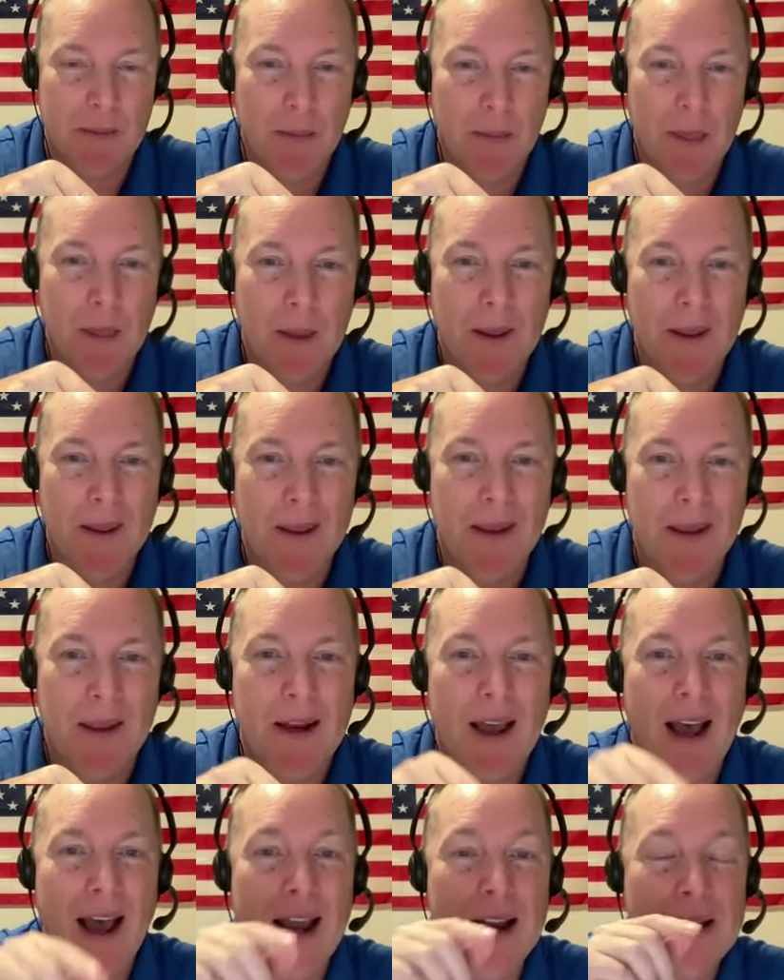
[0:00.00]
And I
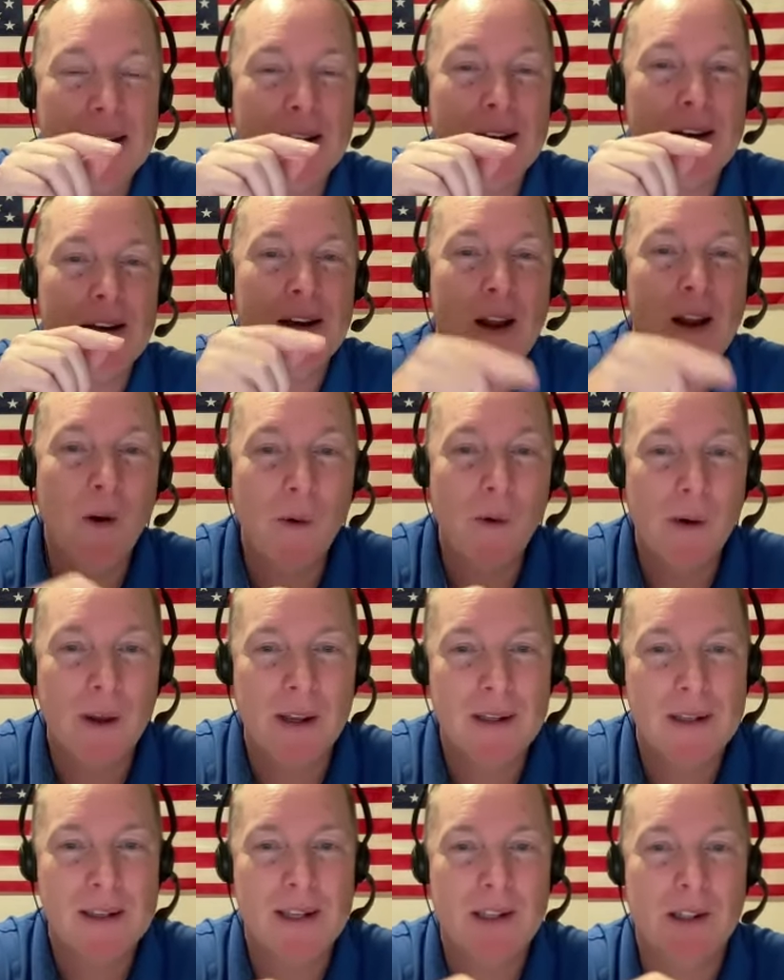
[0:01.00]
didn't know it till
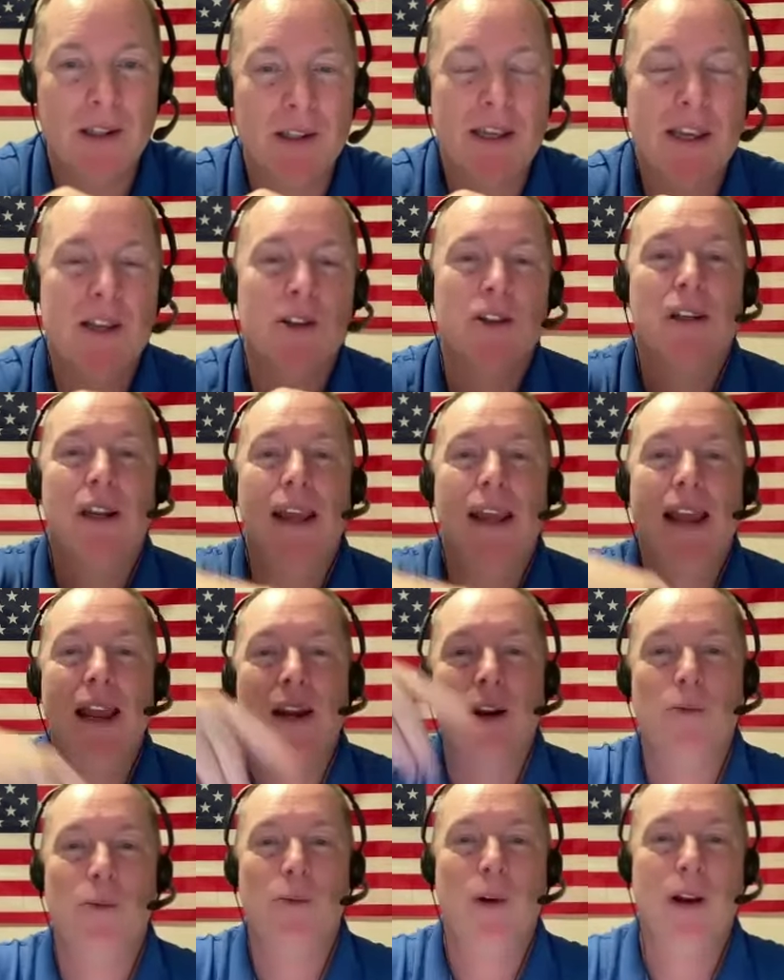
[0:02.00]
years later when I
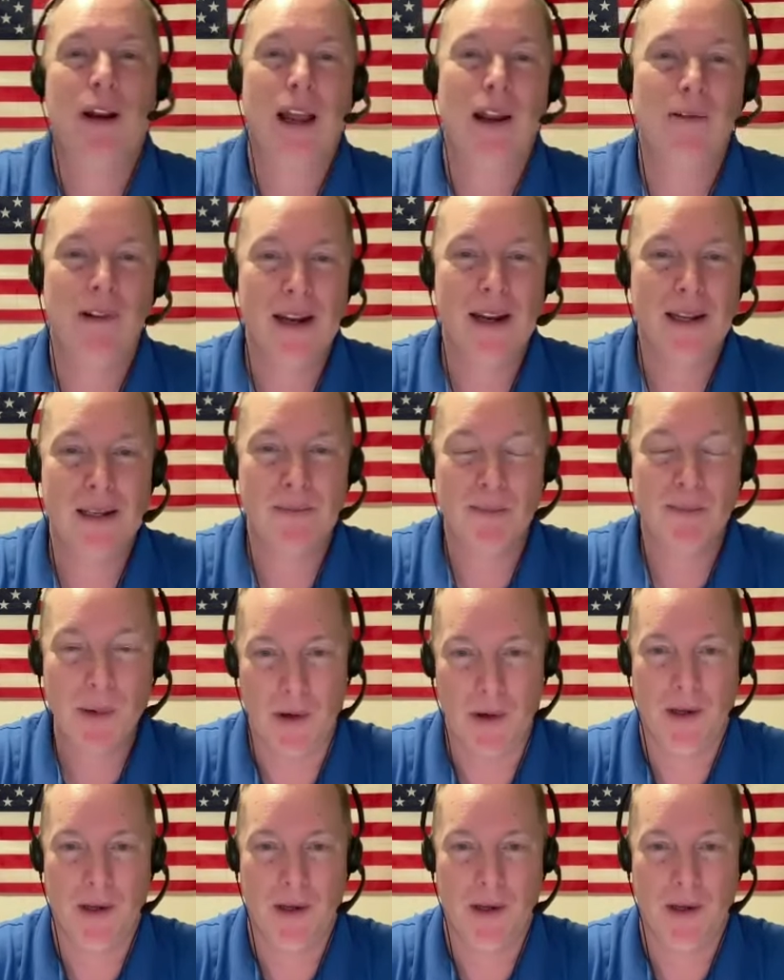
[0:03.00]
read his book,